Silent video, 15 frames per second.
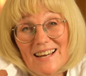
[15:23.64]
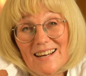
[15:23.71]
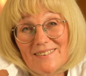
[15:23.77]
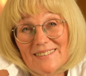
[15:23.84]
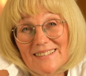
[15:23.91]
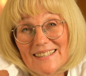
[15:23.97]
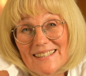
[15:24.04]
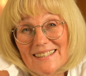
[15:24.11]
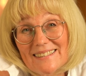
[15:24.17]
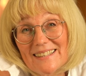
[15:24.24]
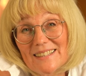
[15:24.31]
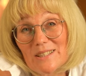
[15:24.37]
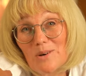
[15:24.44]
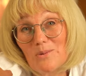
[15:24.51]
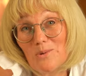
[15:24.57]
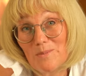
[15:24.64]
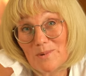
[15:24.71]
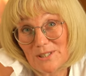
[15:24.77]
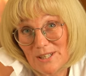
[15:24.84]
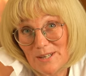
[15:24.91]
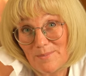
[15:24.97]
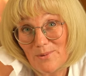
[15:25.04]
after that
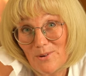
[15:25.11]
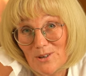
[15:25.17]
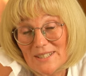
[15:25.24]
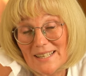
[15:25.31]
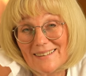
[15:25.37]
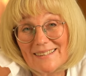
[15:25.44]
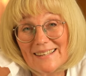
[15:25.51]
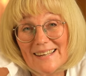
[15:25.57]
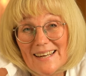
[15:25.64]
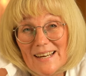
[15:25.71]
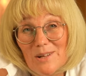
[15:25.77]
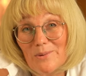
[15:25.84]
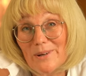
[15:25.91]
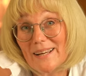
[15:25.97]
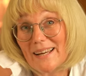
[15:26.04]
woman's report, the railway